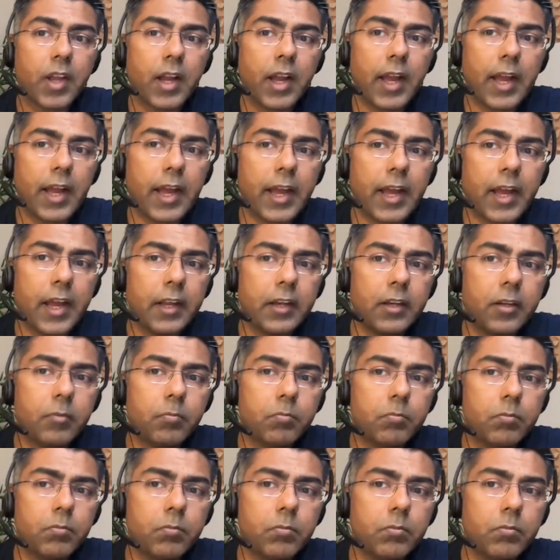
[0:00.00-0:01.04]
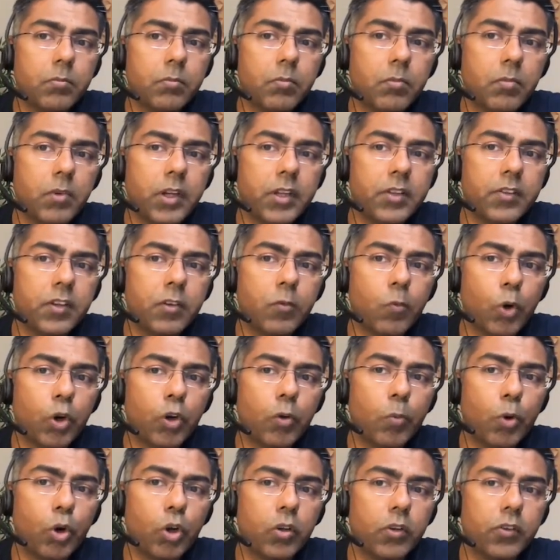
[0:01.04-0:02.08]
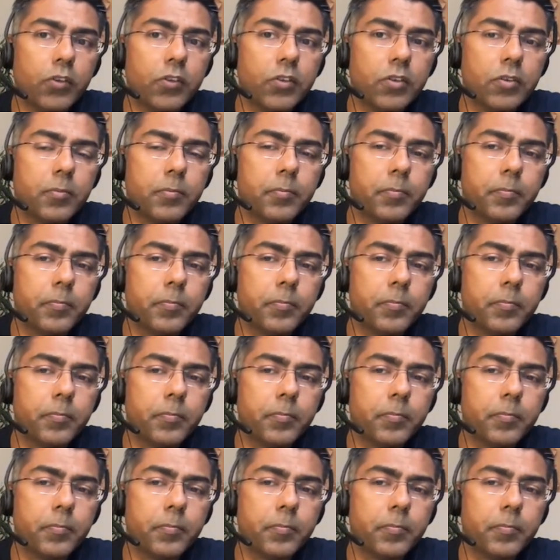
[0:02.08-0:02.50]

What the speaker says: and, let's say, water bottles,